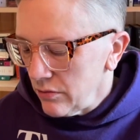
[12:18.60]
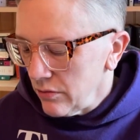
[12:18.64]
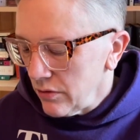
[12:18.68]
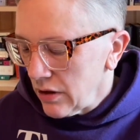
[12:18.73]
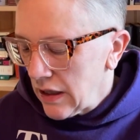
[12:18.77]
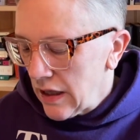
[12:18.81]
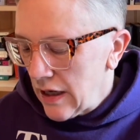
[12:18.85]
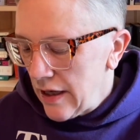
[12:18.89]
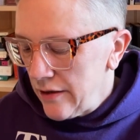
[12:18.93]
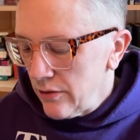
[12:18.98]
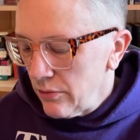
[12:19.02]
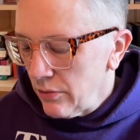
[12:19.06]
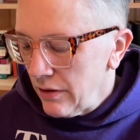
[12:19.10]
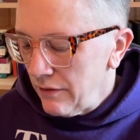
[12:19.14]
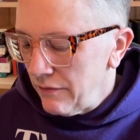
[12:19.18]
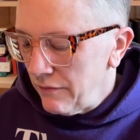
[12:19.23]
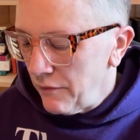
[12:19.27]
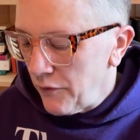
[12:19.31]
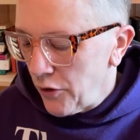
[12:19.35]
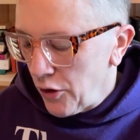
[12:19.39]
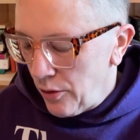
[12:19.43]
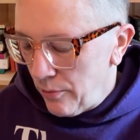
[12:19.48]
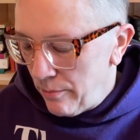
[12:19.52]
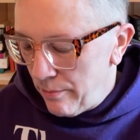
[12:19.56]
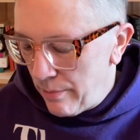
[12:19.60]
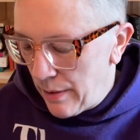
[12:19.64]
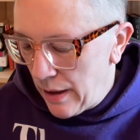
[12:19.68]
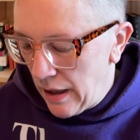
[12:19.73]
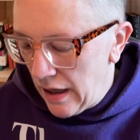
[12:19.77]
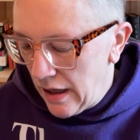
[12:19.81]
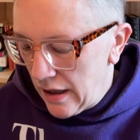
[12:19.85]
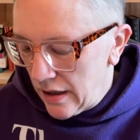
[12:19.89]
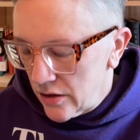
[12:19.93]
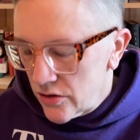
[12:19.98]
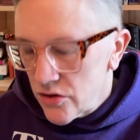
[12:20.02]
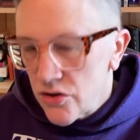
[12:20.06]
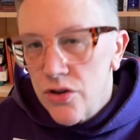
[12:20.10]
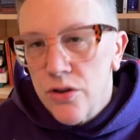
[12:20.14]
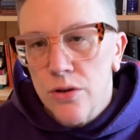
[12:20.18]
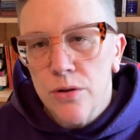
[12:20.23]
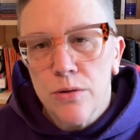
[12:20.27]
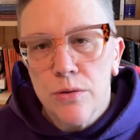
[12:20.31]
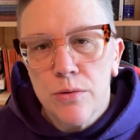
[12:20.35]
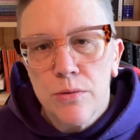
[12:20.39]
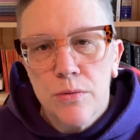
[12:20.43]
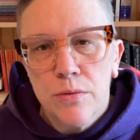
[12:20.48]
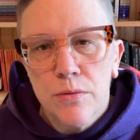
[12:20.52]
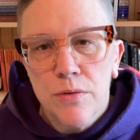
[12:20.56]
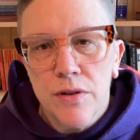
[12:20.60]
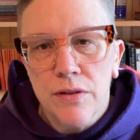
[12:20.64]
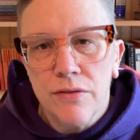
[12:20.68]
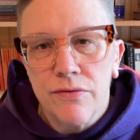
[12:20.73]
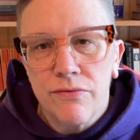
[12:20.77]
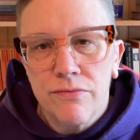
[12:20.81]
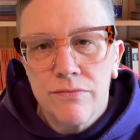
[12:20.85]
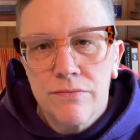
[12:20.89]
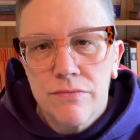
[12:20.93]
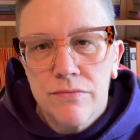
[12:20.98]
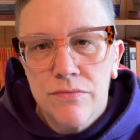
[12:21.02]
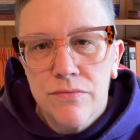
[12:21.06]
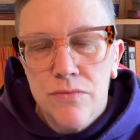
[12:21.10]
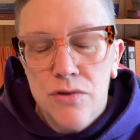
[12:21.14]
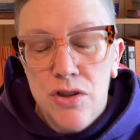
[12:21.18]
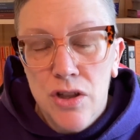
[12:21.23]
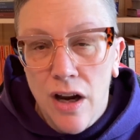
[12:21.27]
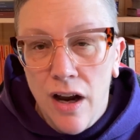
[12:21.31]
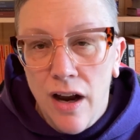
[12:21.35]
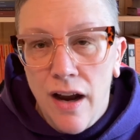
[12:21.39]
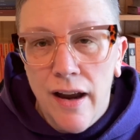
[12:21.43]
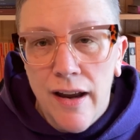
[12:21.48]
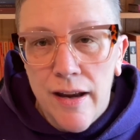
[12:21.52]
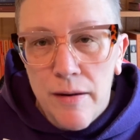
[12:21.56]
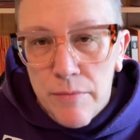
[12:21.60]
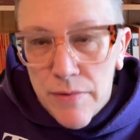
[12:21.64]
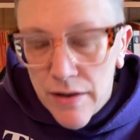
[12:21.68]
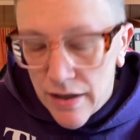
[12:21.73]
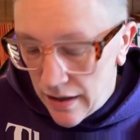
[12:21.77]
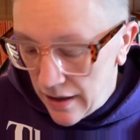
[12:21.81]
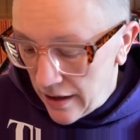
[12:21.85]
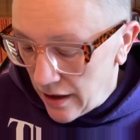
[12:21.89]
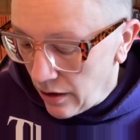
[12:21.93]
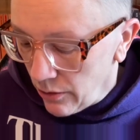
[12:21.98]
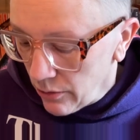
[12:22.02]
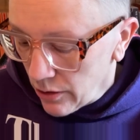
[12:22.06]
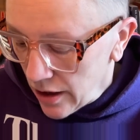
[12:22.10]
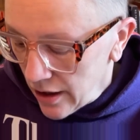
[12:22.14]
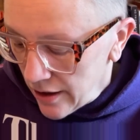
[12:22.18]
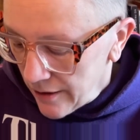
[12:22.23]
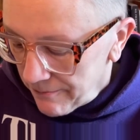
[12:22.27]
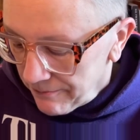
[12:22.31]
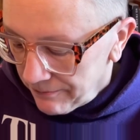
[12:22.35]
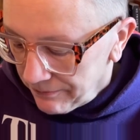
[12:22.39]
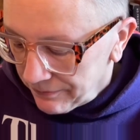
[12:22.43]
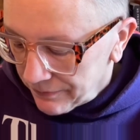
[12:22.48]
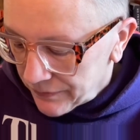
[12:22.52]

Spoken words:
kind of refer back to the time, the era.